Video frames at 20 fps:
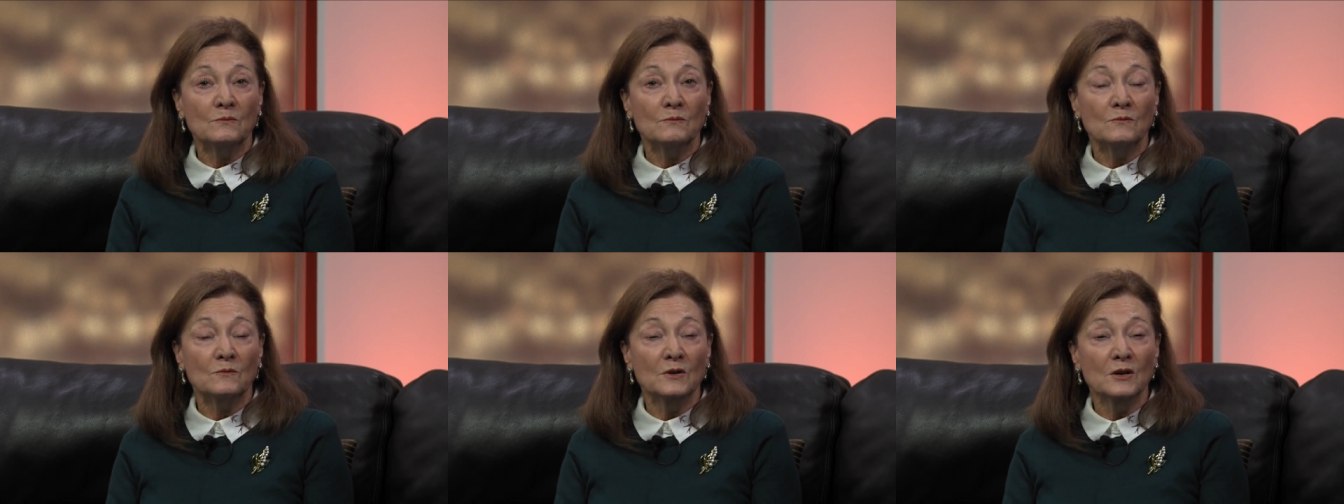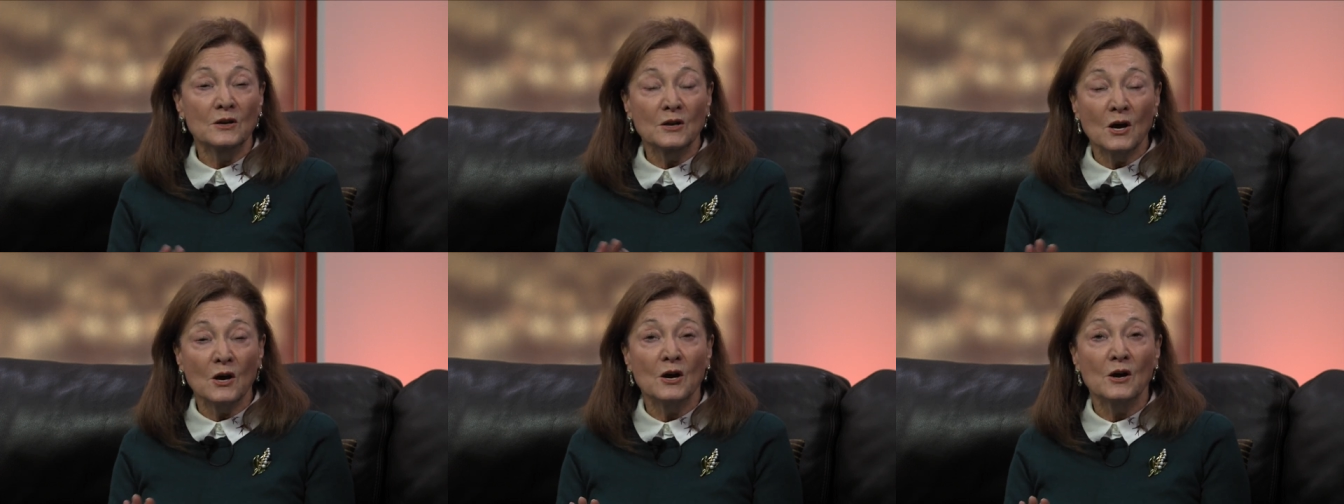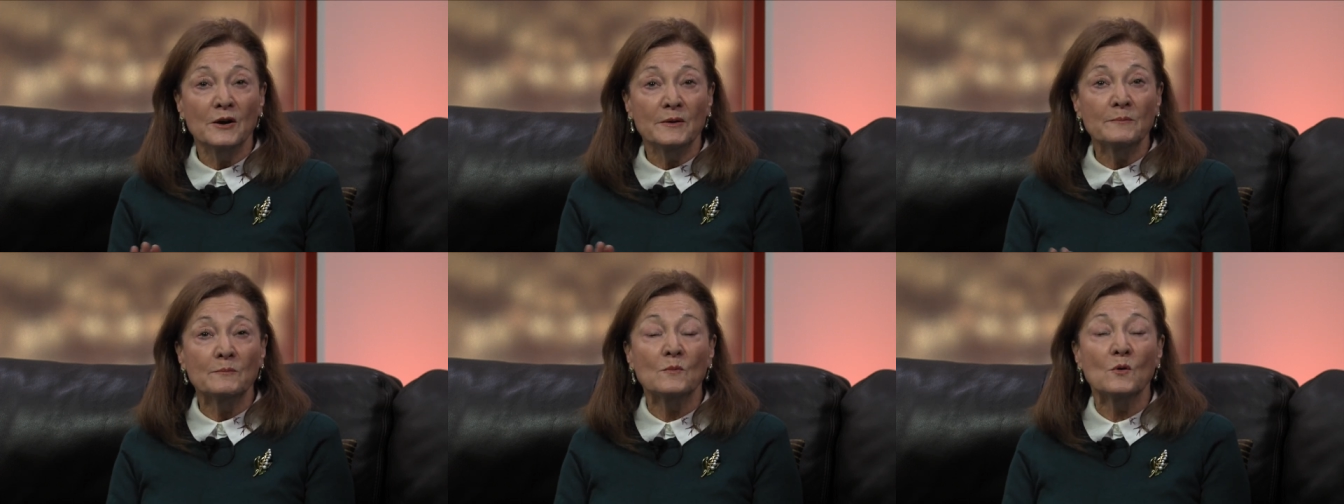
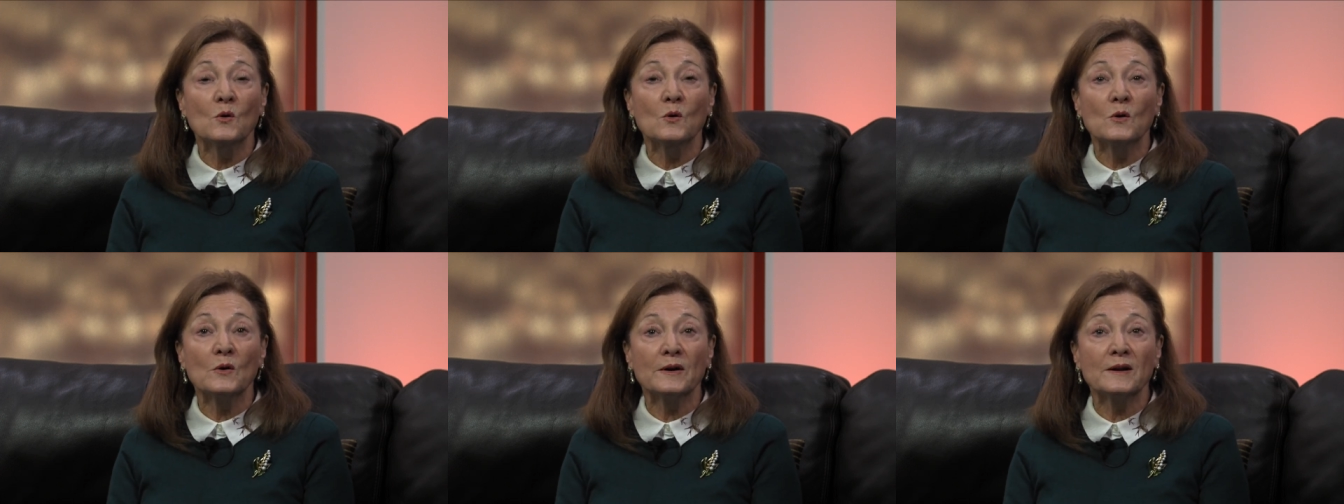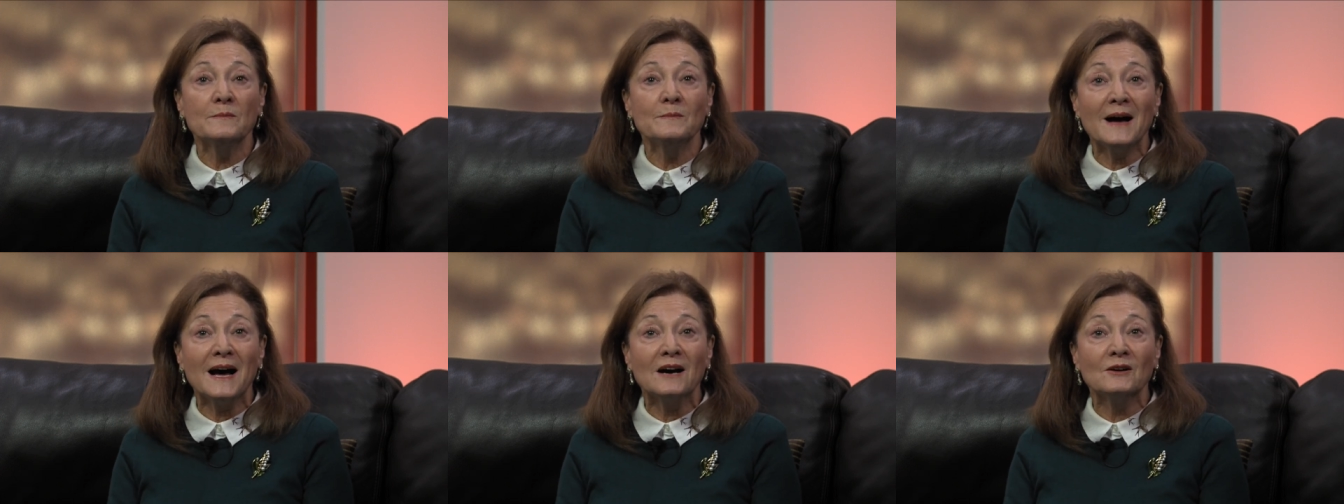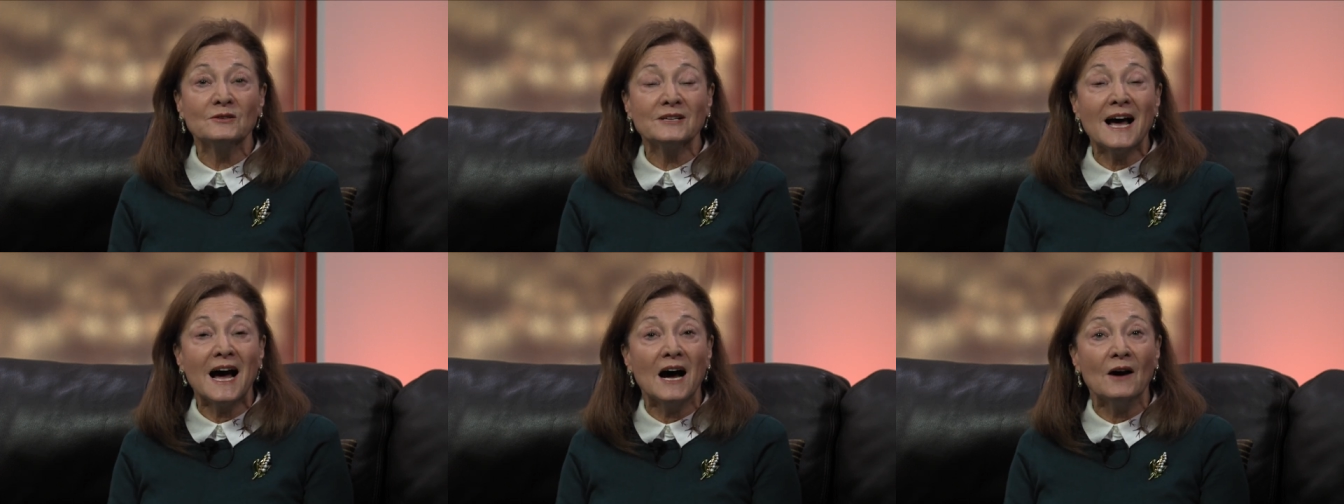learn more
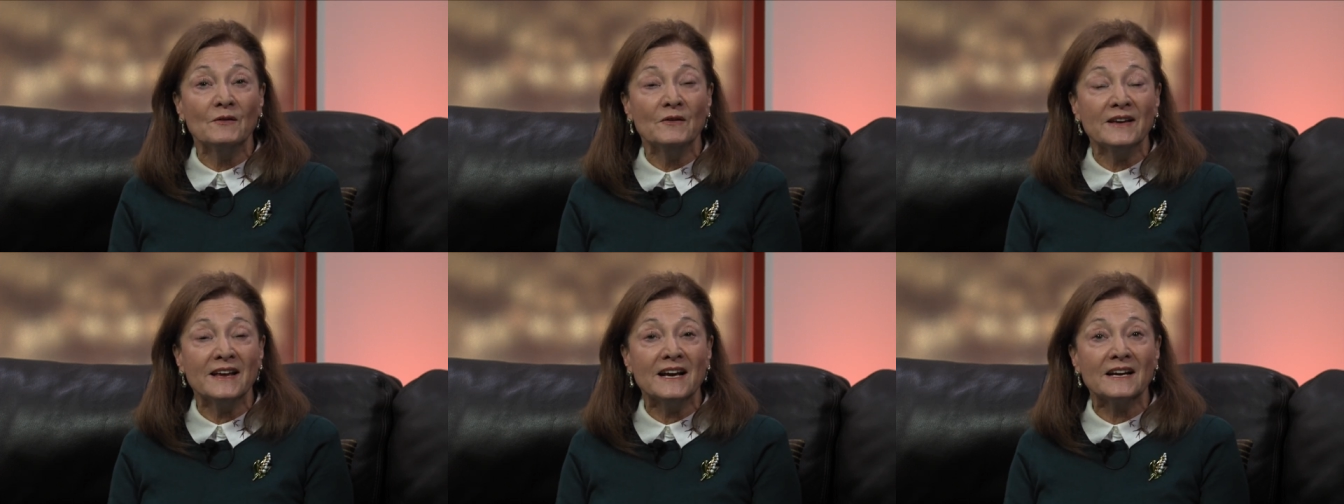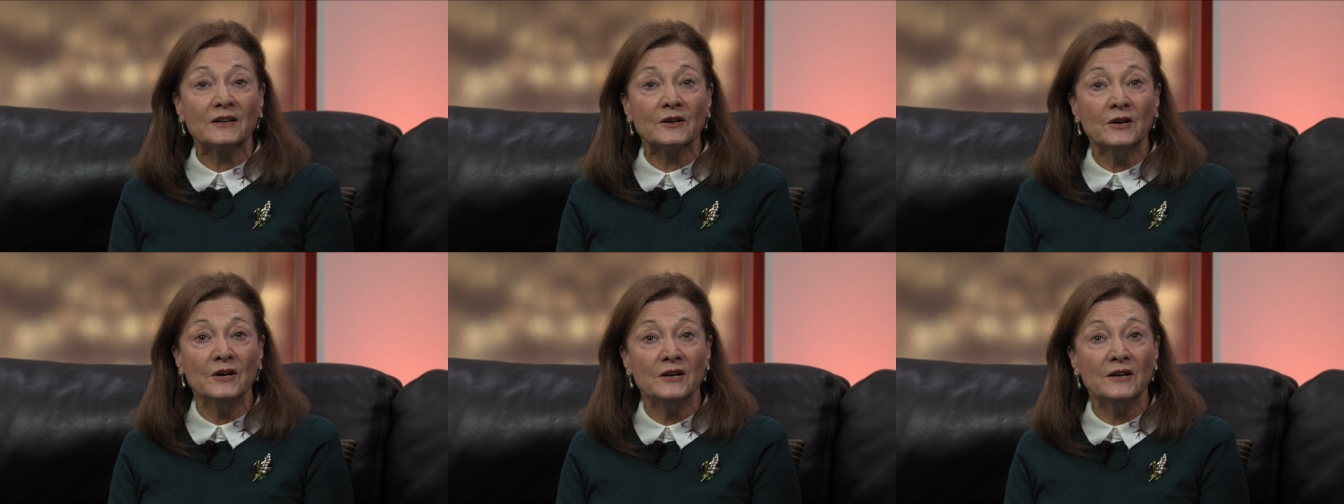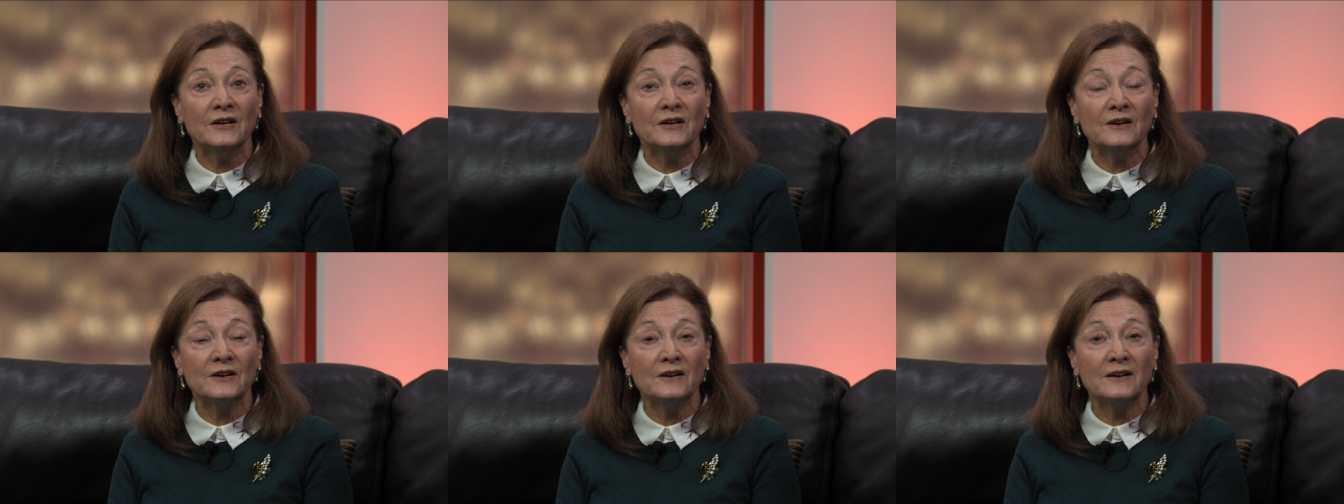about how they
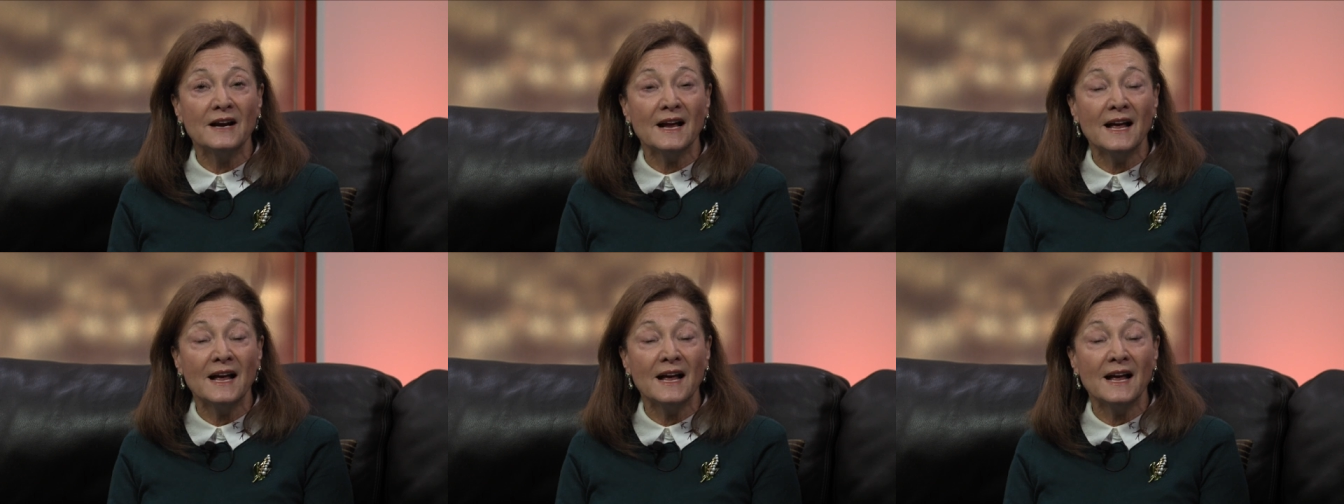occur